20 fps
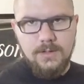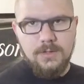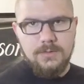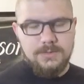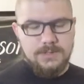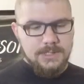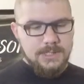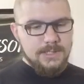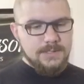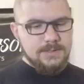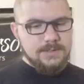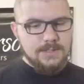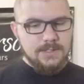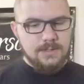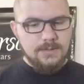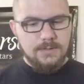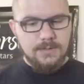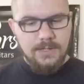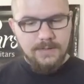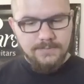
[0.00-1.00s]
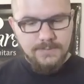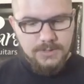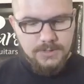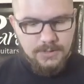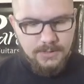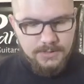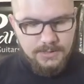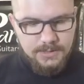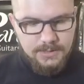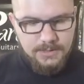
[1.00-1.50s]
Okay, so I've just
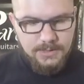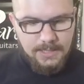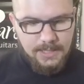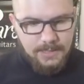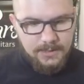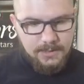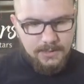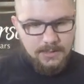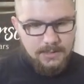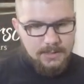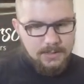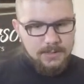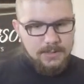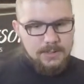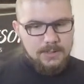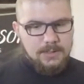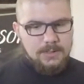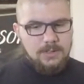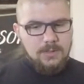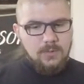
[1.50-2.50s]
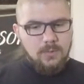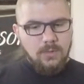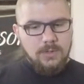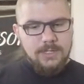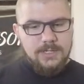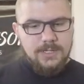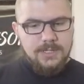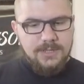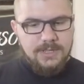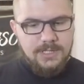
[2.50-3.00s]
got the neck. One
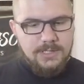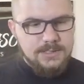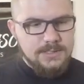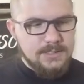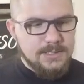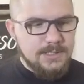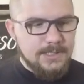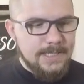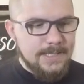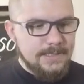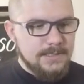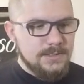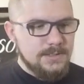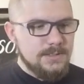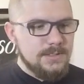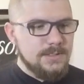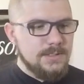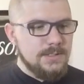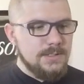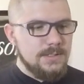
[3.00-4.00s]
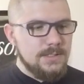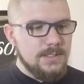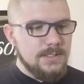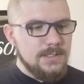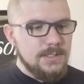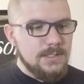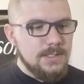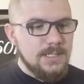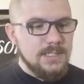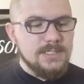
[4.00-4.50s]
of the things that
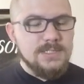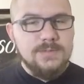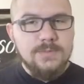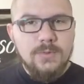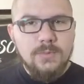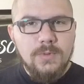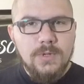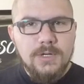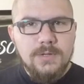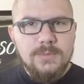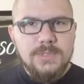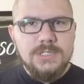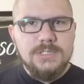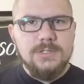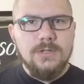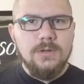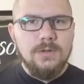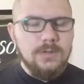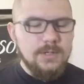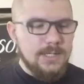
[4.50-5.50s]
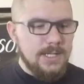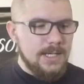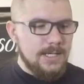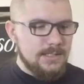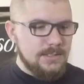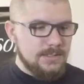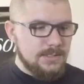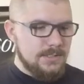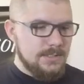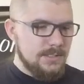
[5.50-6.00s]
the customer wanted me to look
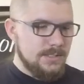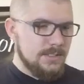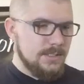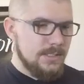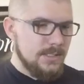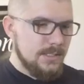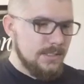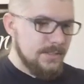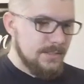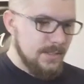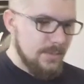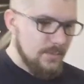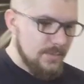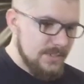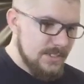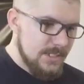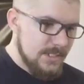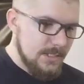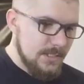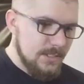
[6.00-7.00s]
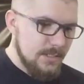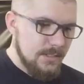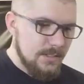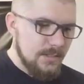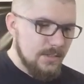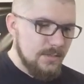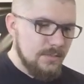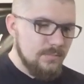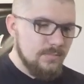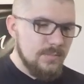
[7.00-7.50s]
at, there was
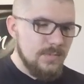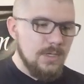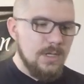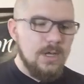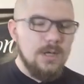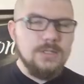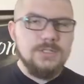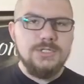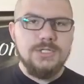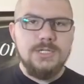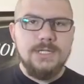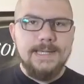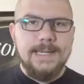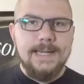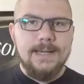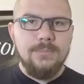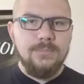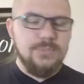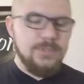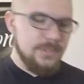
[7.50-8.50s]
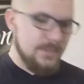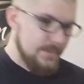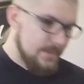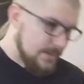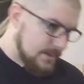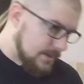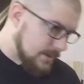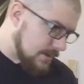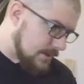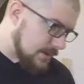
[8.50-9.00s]
a large gap
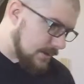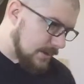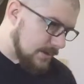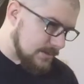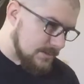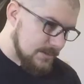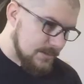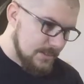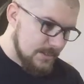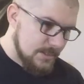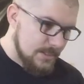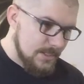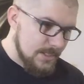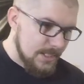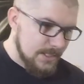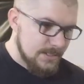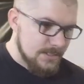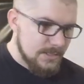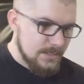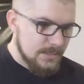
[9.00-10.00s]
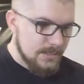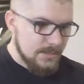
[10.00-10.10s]
under the nut,